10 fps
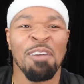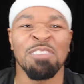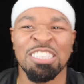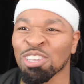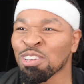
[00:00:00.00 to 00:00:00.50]

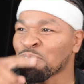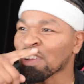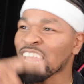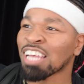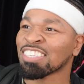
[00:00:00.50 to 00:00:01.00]
going to sue you
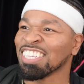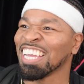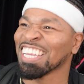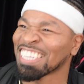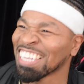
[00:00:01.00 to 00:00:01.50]
for
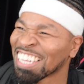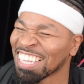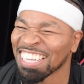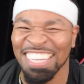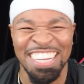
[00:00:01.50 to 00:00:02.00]
nastiness.
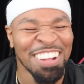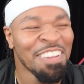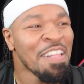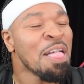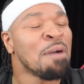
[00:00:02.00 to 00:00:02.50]

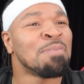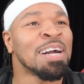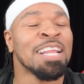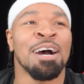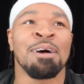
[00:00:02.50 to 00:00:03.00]

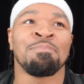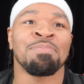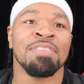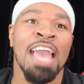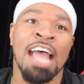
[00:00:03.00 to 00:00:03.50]
But I
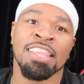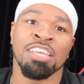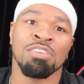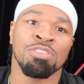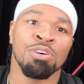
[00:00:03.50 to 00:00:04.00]

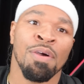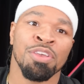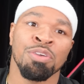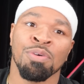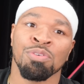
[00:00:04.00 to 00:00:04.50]
think you do.
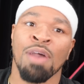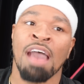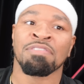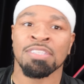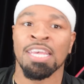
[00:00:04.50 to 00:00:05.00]
You
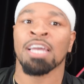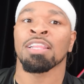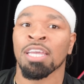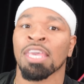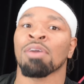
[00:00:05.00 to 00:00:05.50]
have to take a
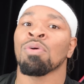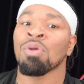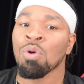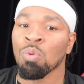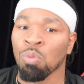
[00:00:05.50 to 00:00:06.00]
look at
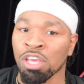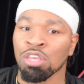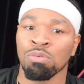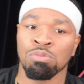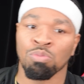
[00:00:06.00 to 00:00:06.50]
what
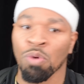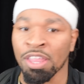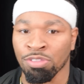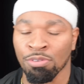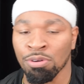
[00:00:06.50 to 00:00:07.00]
you
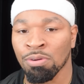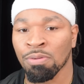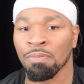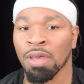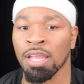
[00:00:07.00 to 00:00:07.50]
went through,
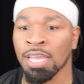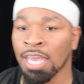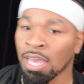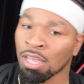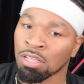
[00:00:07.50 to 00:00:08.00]
and
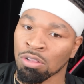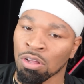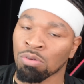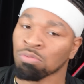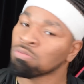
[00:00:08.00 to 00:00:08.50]
again, you
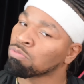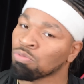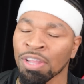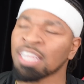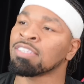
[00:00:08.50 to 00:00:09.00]
know,
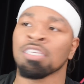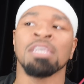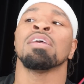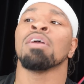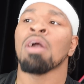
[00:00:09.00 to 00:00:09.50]
really
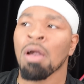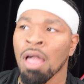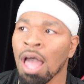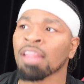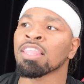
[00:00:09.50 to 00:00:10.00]
see.
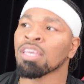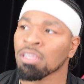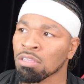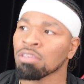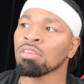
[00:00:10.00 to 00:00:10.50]
I think
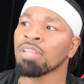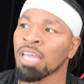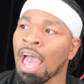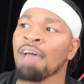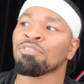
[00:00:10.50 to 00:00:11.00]
you
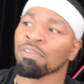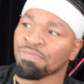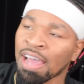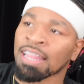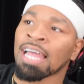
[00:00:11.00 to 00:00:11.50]
need, after a
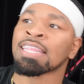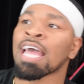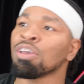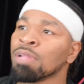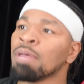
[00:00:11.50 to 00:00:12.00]
fight like
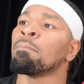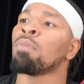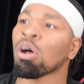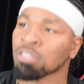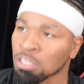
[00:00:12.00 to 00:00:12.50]
that, you need
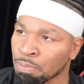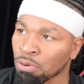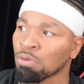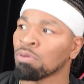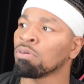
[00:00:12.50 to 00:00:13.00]

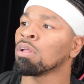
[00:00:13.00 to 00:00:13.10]
multiple